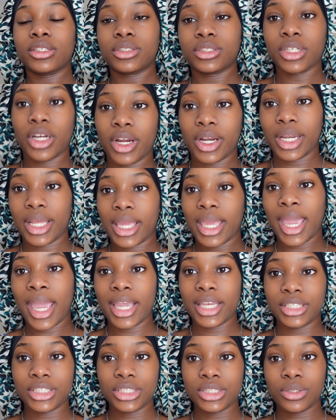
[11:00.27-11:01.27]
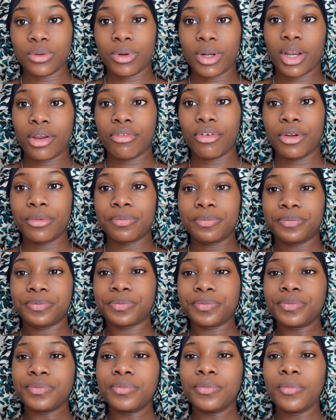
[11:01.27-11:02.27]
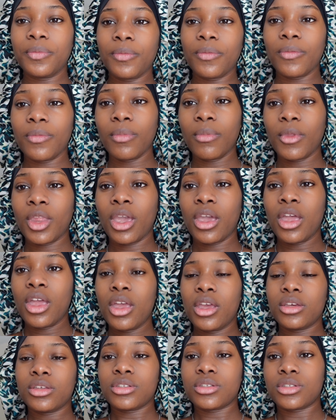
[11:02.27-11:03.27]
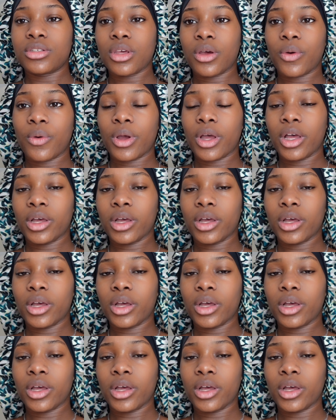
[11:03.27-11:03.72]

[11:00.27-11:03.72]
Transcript: certain occasions or whatever. So,